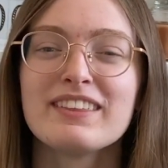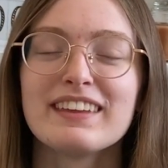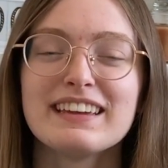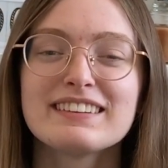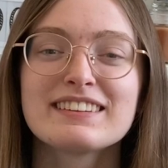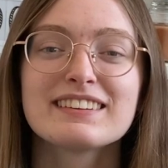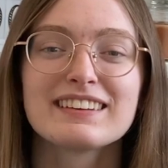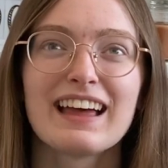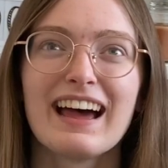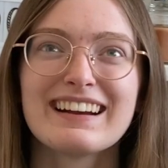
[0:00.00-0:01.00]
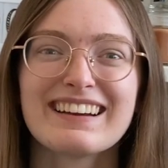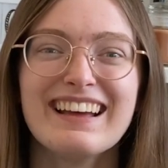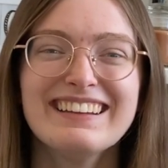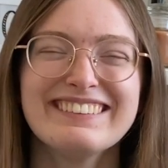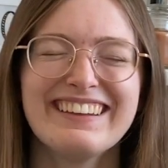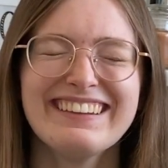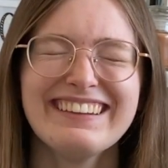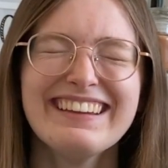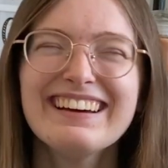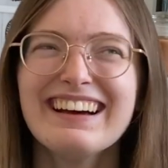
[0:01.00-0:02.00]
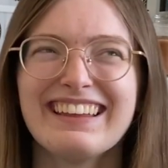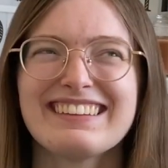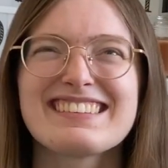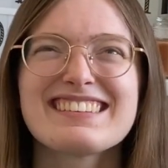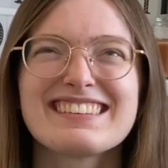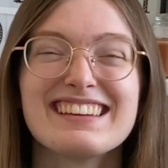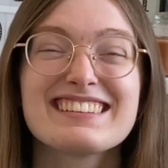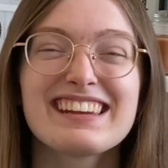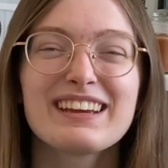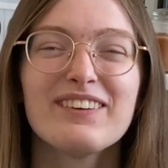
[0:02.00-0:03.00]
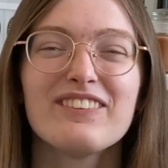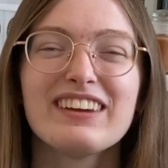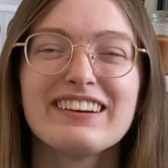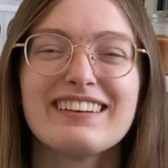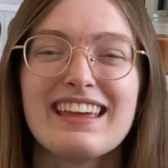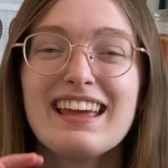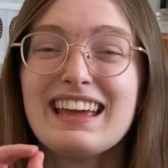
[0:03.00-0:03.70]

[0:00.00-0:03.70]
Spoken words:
It's, I don't know, this is such like a weird